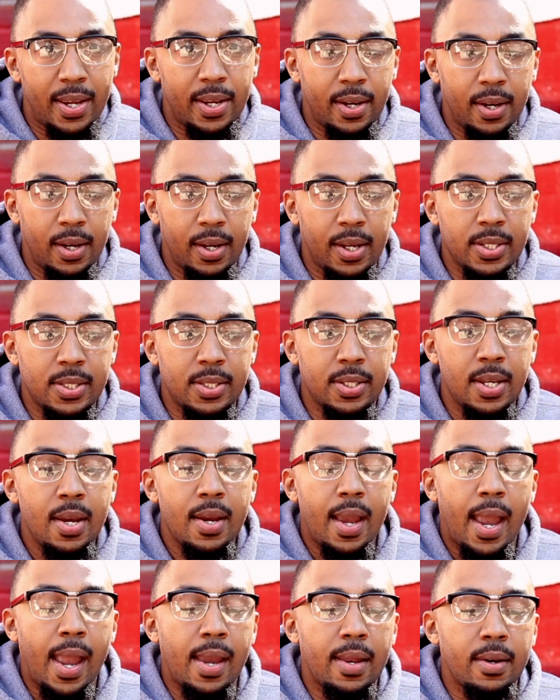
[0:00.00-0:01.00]
us
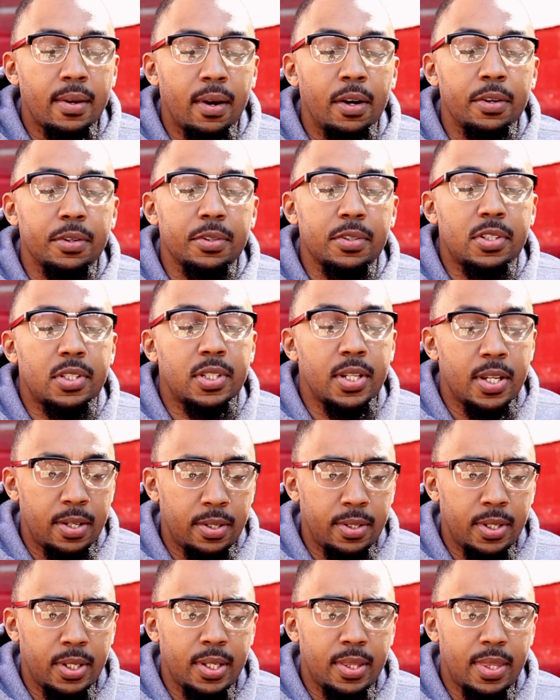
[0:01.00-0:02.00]
and
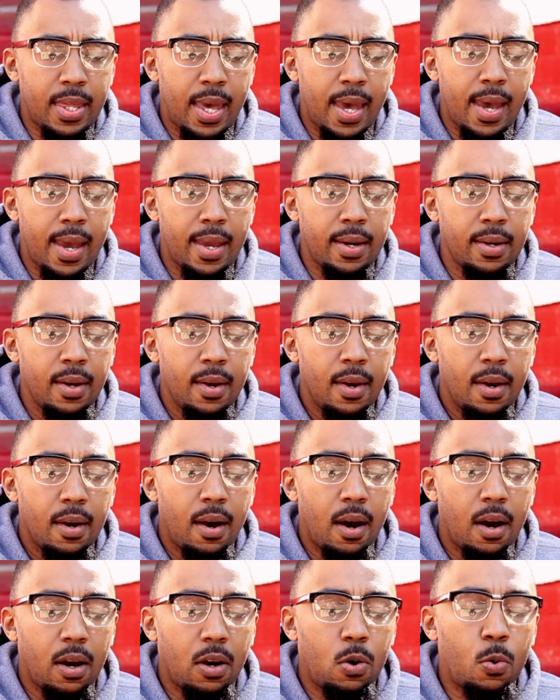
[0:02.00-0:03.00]
understanding that
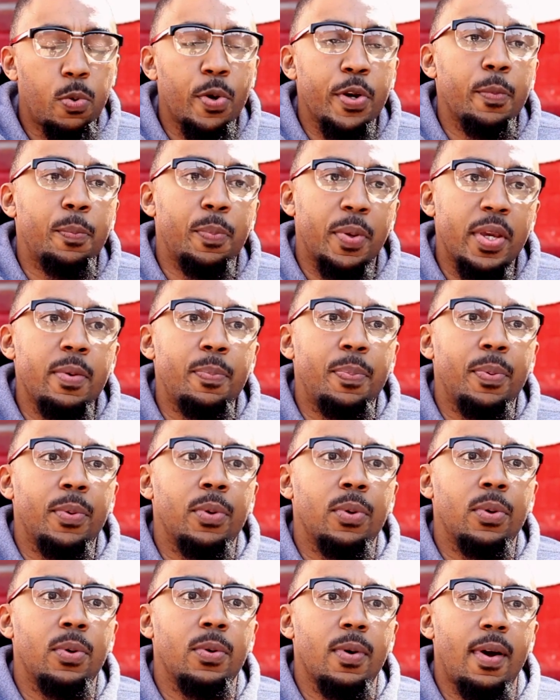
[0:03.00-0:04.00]
queer
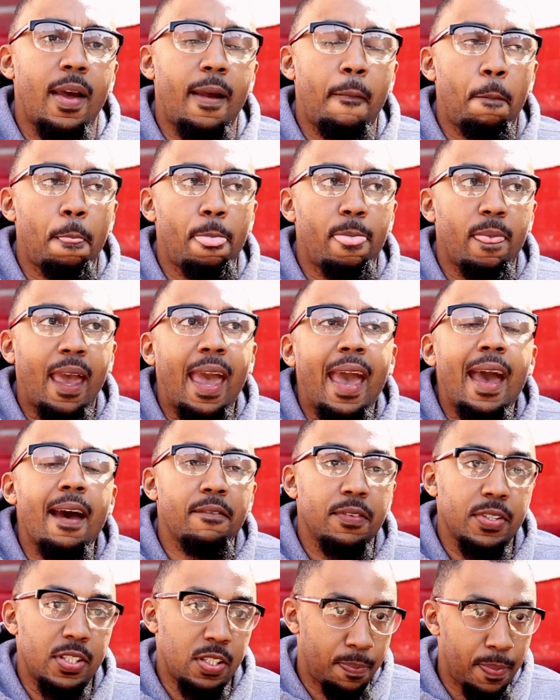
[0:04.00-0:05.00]
people have
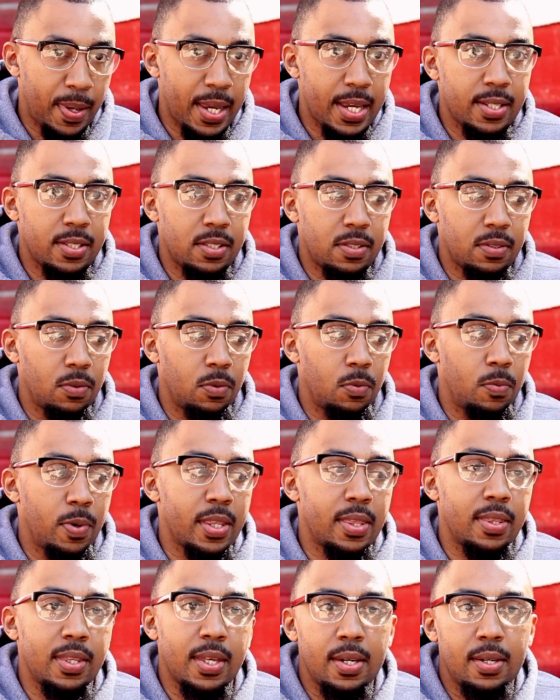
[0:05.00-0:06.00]
a space
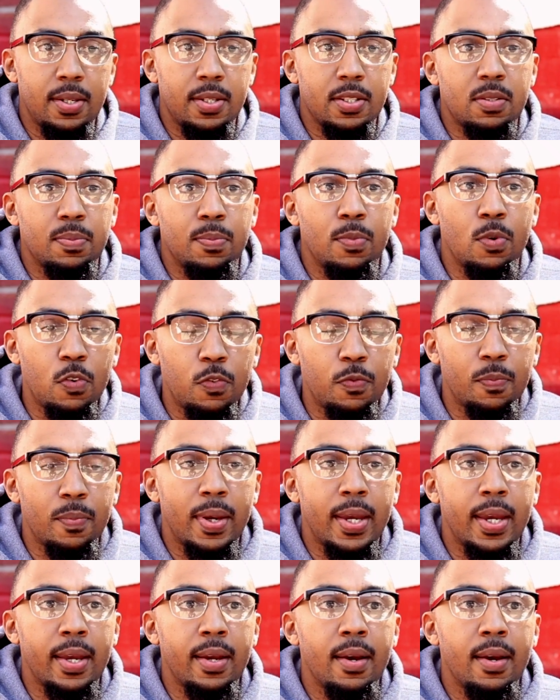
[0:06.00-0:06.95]
within this movement.